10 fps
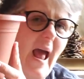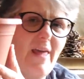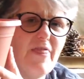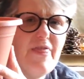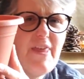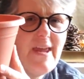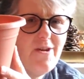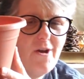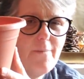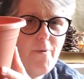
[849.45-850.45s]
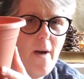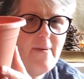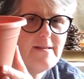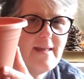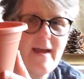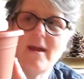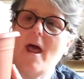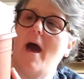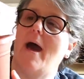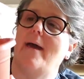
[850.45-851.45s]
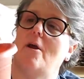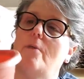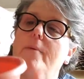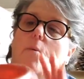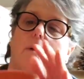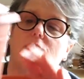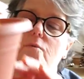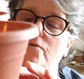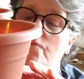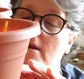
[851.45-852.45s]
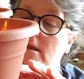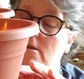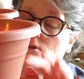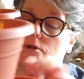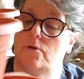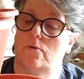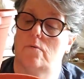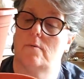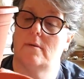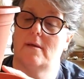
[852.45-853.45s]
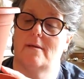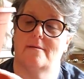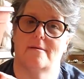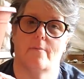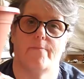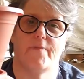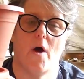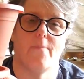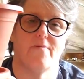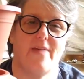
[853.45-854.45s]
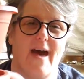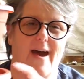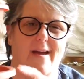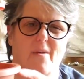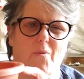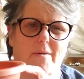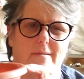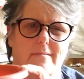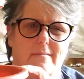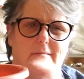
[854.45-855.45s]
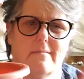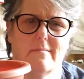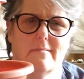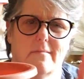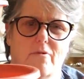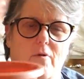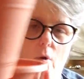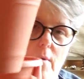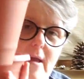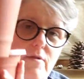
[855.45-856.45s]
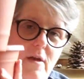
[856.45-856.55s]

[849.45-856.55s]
I think you could probably stack it higher, but what you would run into is the top of that. It wouldn't grow right.